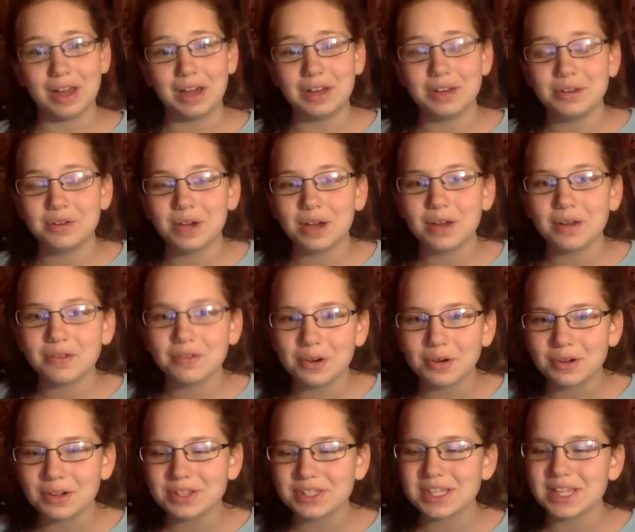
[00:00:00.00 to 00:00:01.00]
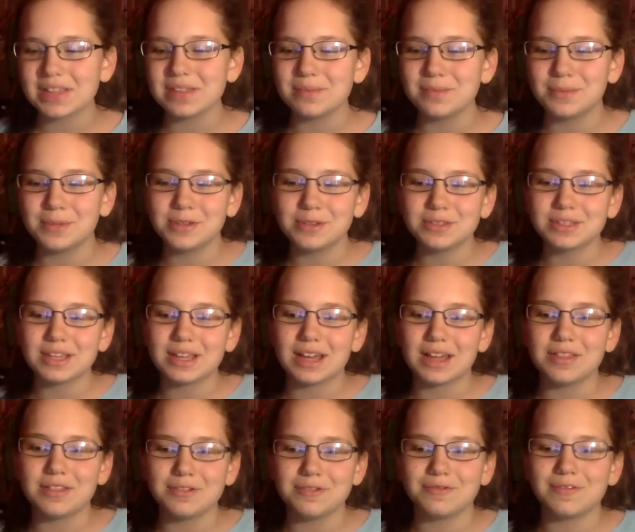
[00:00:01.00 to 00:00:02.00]
and you gotta focus on the music
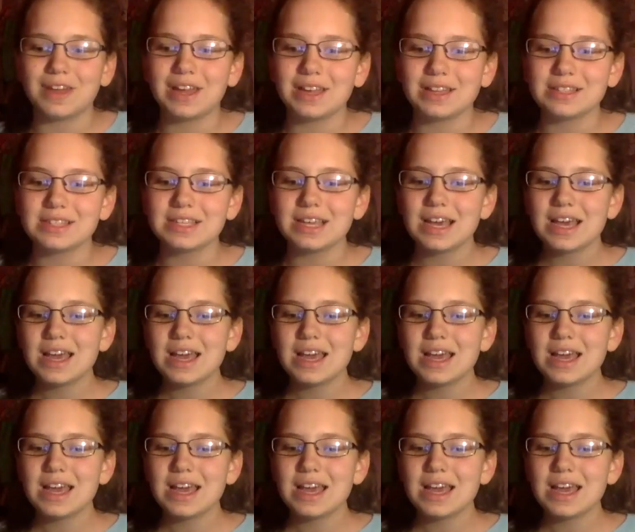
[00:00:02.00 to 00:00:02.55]
and the fans